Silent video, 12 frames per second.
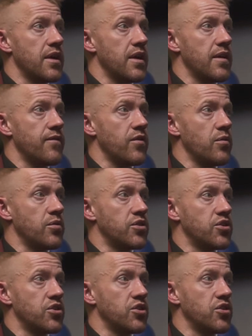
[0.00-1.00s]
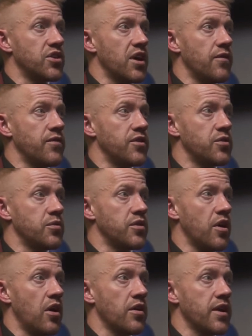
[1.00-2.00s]
if you were to turn yourself into a
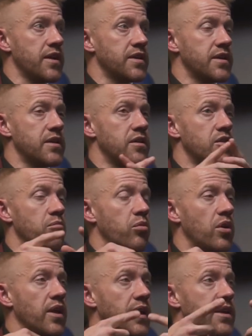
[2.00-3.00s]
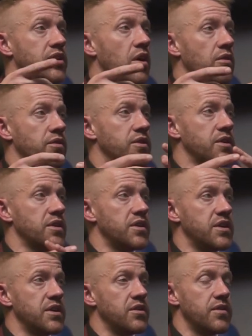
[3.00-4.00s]
target, the bullying is going to
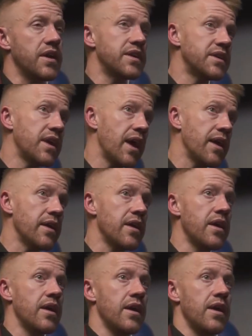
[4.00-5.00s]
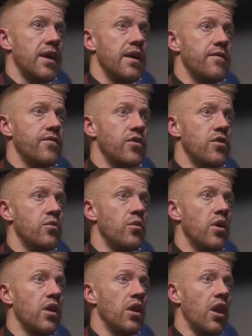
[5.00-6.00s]
continue. They say, if you
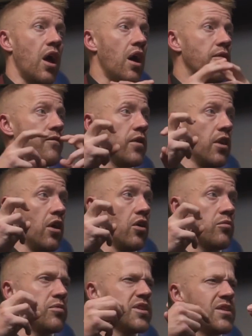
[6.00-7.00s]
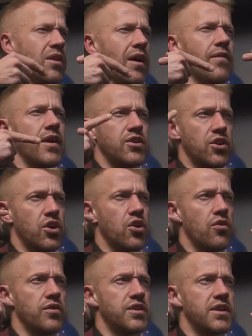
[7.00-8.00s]
laugh along but still have that
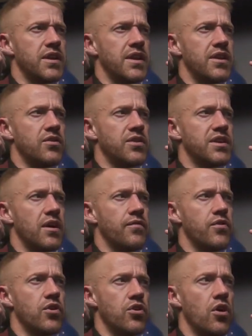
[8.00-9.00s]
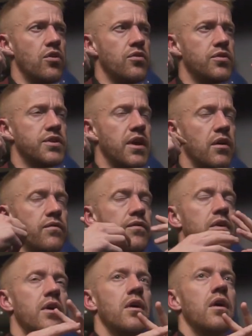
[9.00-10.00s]
security in yourself that you know yourself,